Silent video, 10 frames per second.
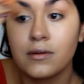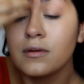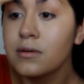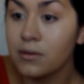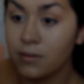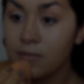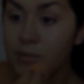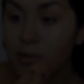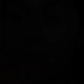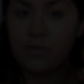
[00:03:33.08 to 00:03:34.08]
Now I'm going
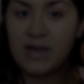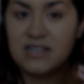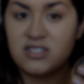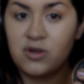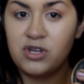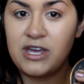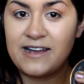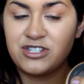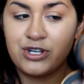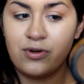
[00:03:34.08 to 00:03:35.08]
in with my Sonia
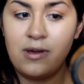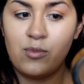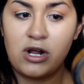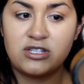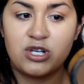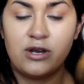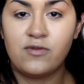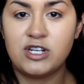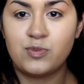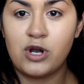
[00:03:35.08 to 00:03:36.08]
Kashuk Cream Bronzer in
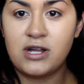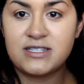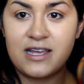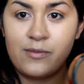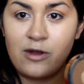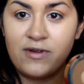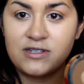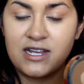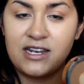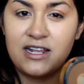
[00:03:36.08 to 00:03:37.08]
Rich Bronze and my Real
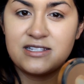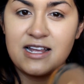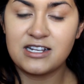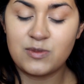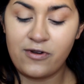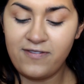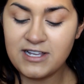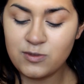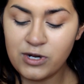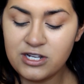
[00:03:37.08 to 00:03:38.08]
Techniques Expert
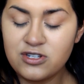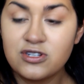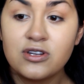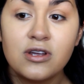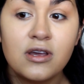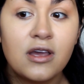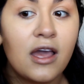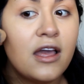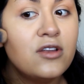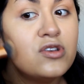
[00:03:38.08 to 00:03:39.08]
Face Brush,
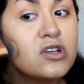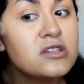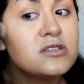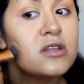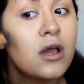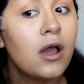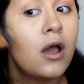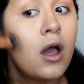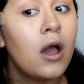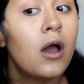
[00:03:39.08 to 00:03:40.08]
and just
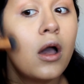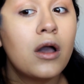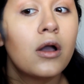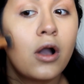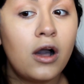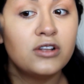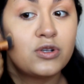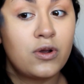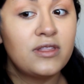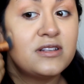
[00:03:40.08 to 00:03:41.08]

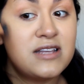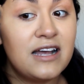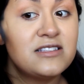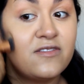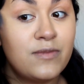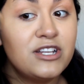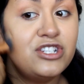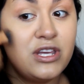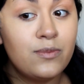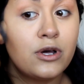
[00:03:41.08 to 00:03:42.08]
contouring the sides of my
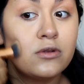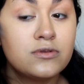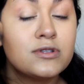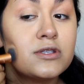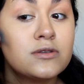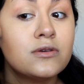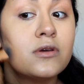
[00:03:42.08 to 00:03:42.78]
cheekbones.